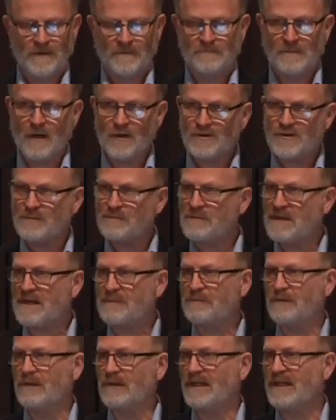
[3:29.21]
Most
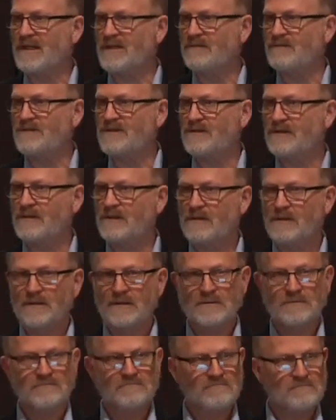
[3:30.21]
people lived
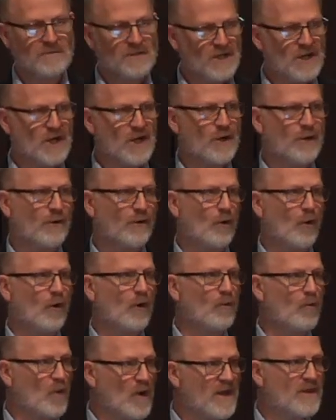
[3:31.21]
near
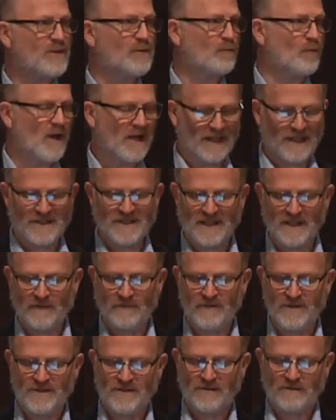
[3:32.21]
or with
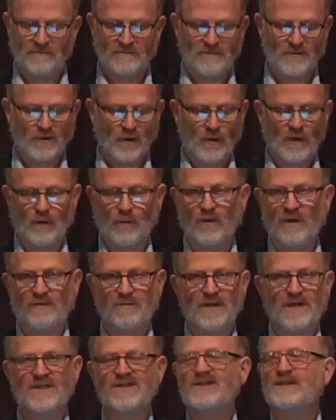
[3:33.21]
relatives, so it would have
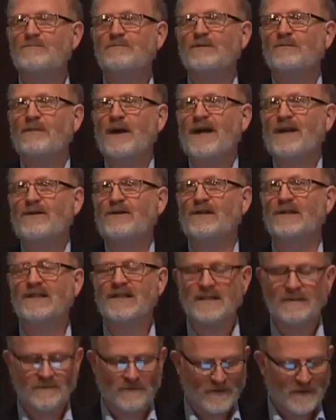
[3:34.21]
been a simple matter to
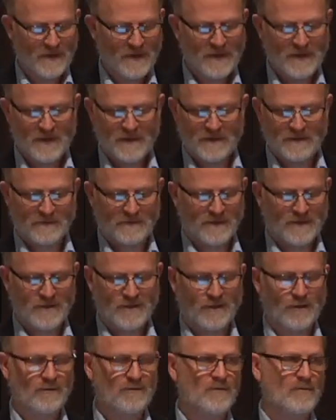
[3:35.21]
leave the
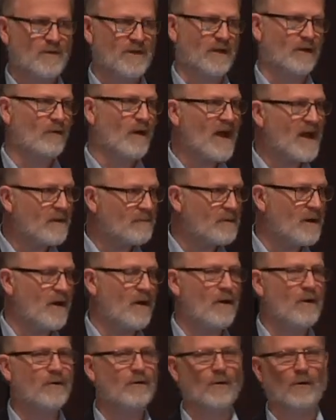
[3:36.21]
children with a
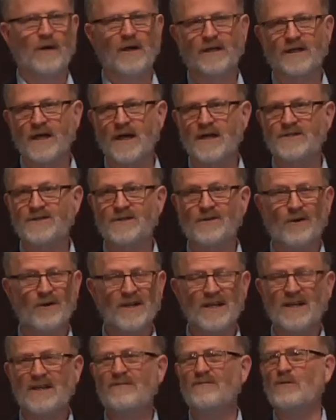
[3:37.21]
grandparent or a cousin or
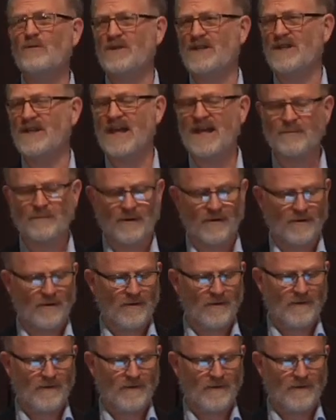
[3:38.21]
even with a neighbor.